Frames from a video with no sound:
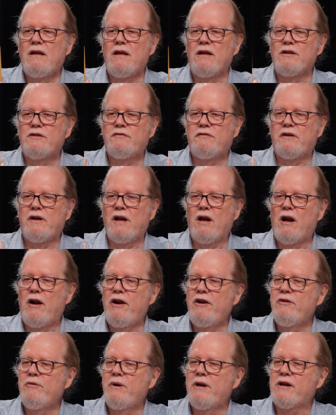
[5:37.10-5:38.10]
It's very
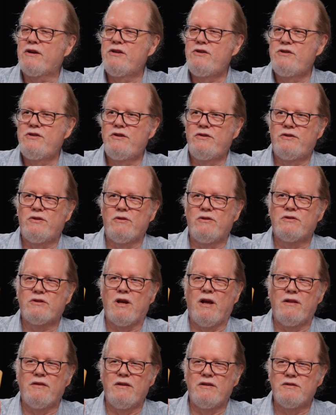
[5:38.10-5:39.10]
iron rich, so it's
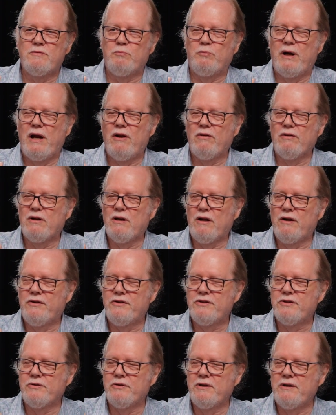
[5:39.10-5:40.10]
got this brown
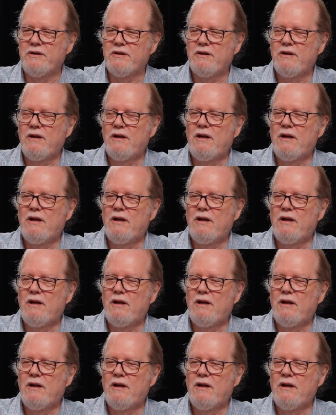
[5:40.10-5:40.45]
color to it.